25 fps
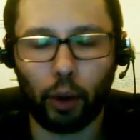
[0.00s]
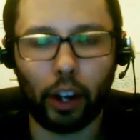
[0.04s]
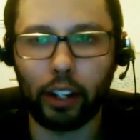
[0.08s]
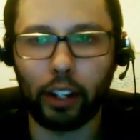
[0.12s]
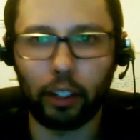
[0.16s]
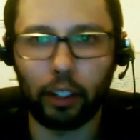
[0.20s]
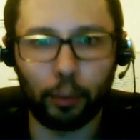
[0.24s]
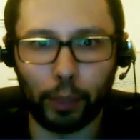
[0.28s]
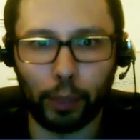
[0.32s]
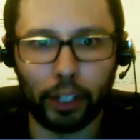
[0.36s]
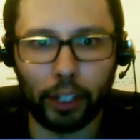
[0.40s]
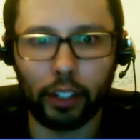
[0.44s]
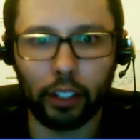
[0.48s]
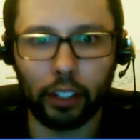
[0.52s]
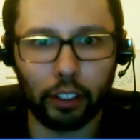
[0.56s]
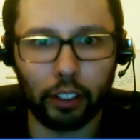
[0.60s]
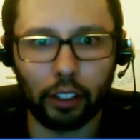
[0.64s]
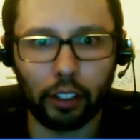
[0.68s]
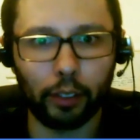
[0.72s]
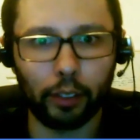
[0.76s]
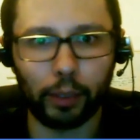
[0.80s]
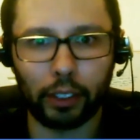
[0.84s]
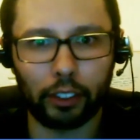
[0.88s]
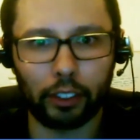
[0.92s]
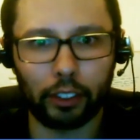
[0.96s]
in
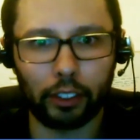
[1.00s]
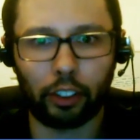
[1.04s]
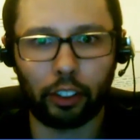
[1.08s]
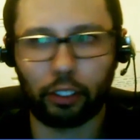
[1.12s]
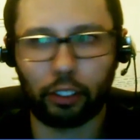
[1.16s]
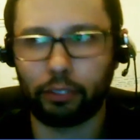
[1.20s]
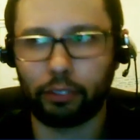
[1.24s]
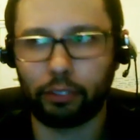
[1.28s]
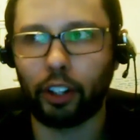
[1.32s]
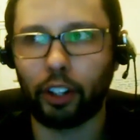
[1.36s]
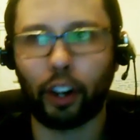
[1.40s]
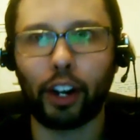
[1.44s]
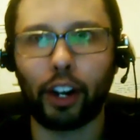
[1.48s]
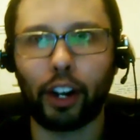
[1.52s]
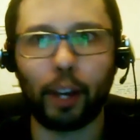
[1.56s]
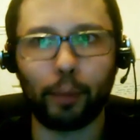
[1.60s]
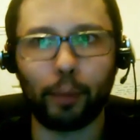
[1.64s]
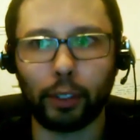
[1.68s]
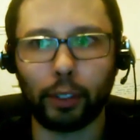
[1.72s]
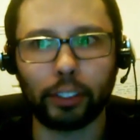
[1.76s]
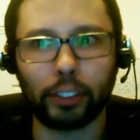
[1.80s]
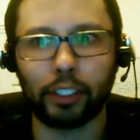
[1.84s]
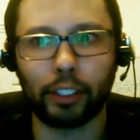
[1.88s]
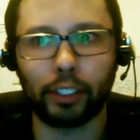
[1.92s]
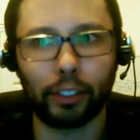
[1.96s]
particular, but Carnap
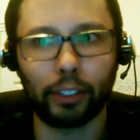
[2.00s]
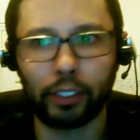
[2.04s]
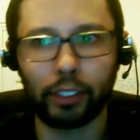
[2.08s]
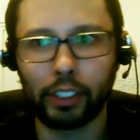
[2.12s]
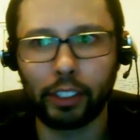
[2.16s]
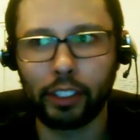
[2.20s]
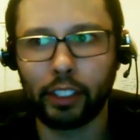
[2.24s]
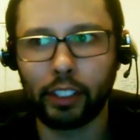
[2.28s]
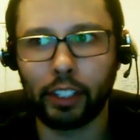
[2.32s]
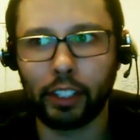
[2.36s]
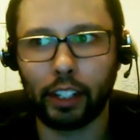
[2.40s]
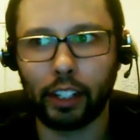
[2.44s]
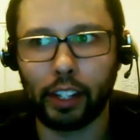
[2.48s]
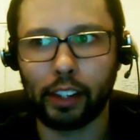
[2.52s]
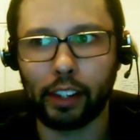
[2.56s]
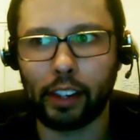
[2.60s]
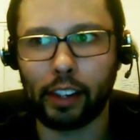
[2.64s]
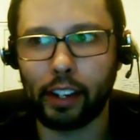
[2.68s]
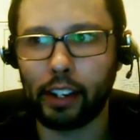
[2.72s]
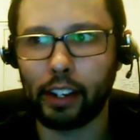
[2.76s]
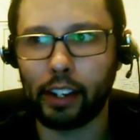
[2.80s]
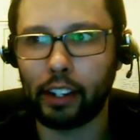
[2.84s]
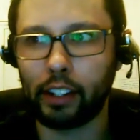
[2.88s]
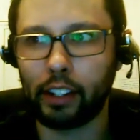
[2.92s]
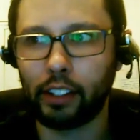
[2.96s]
also,
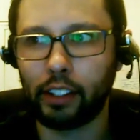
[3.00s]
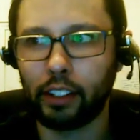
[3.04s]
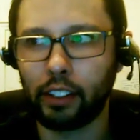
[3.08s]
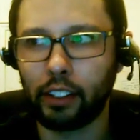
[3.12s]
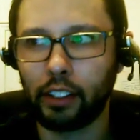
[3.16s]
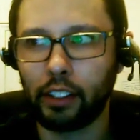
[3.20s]
they